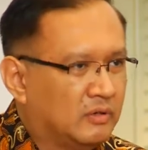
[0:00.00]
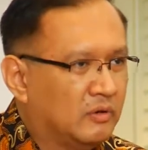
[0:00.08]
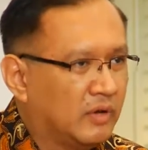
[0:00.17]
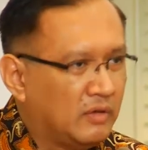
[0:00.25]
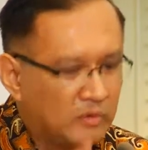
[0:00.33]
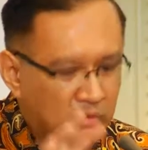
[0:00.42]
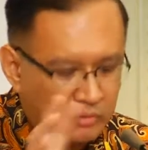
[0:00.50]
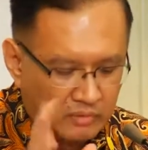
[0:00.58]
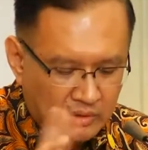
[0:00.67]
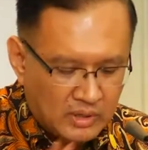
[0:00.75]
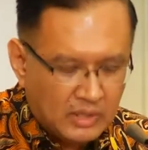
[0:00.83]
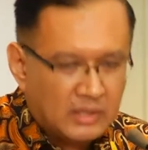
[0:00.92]
You know, if
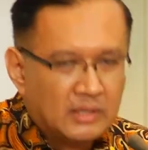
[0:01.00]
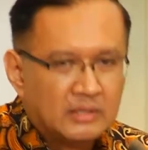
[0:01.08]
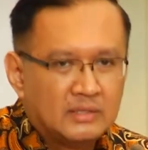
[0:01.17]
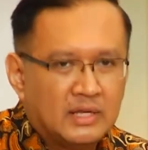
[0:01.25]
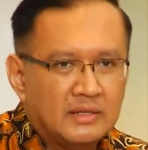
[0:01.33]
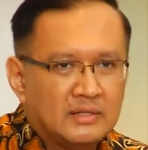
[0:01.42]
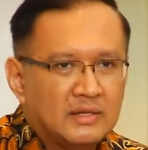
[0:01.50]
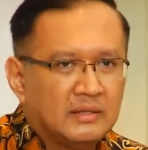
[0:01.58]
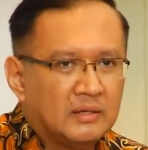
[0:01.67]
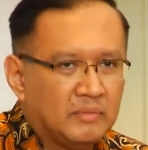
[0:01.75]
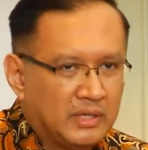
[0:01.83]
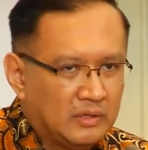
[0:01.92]
you change a
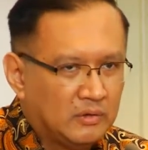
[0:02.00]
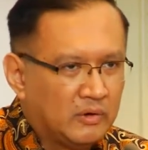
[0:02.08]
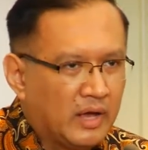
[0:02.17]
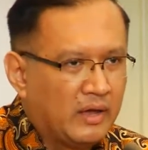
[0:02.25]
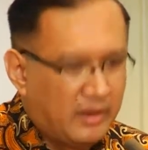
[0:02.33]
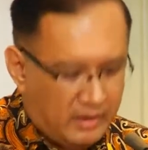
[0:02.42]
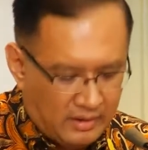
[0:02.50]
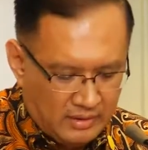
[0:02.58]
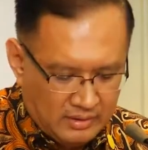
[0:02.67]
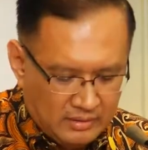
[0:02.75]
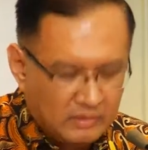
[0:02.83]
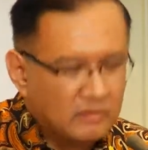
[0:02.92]
little bit, you
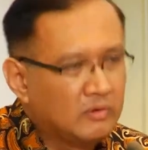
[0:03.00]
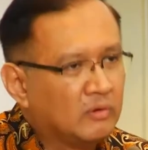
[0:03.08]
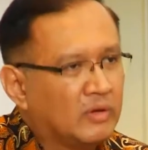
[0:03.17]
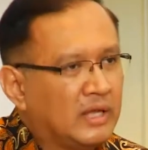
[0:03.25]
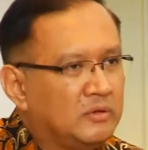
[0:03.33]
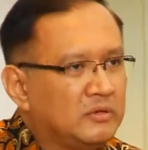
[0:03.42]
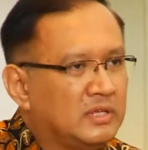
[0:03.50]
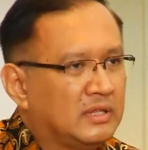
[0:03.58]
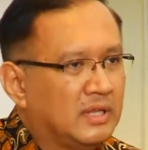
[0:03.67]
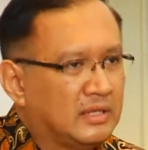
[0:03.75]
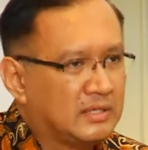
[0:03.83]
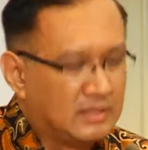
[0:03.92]
you can use
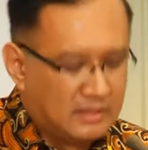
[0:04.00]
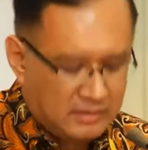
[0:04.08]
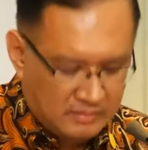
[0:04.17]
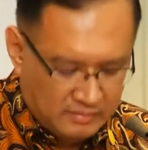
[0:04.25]
it as a